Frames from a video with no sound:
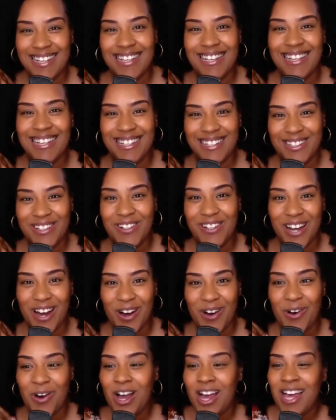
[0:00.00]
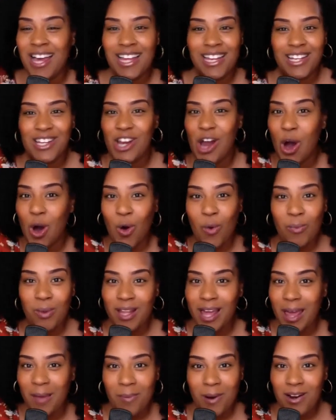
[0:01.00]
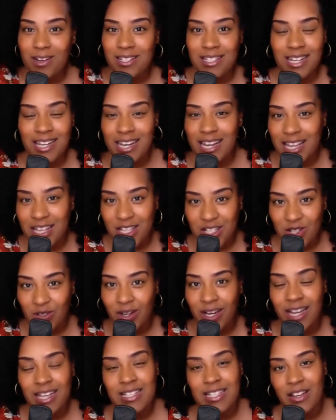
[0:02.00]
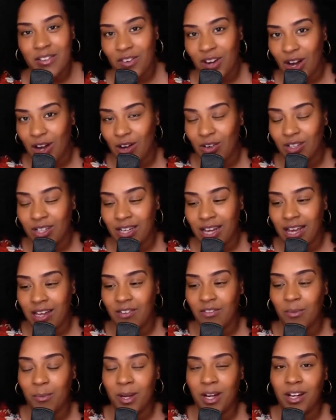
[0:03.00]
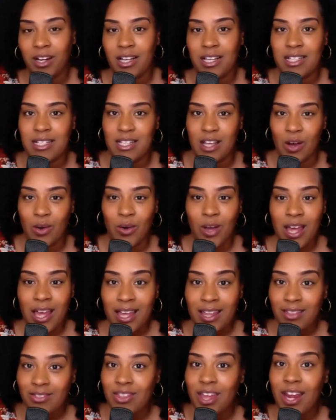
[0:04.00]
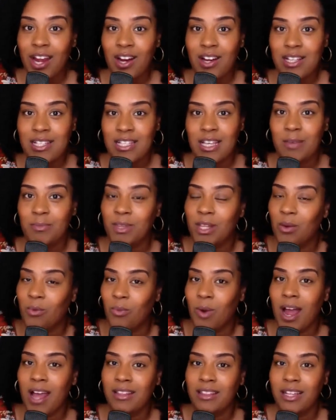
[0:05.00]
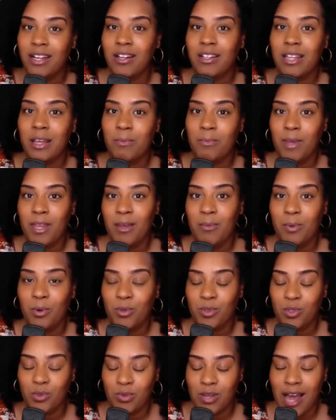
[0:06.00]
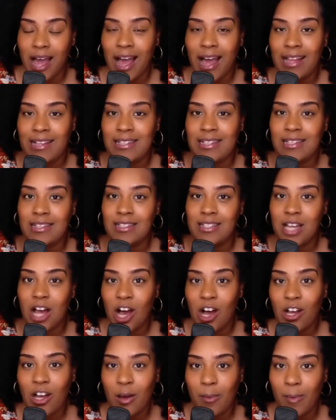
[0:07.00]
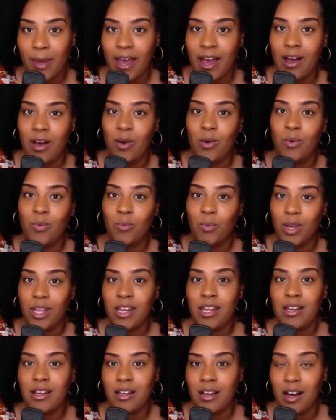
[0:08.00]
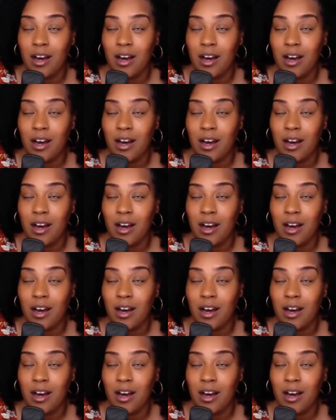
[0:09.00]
You know, no Black person in history has ever owned a Native American. So there's something right there that people do not talk about when it